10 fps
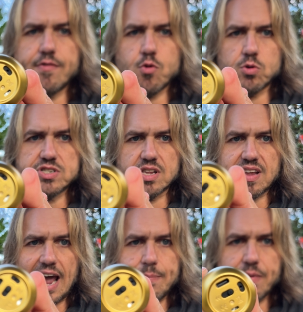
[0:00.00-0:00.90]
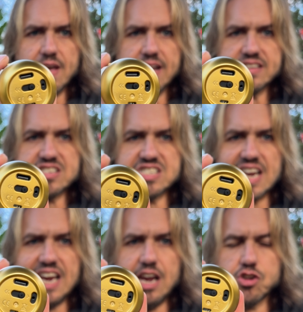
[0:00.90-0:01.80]
of course, the
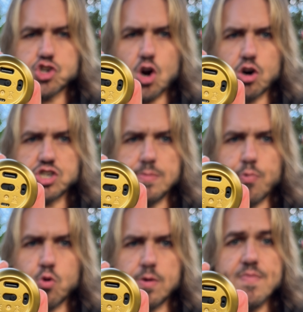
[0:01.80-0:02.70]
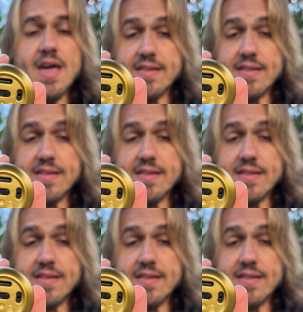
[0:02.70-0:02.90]
Type-C charging port.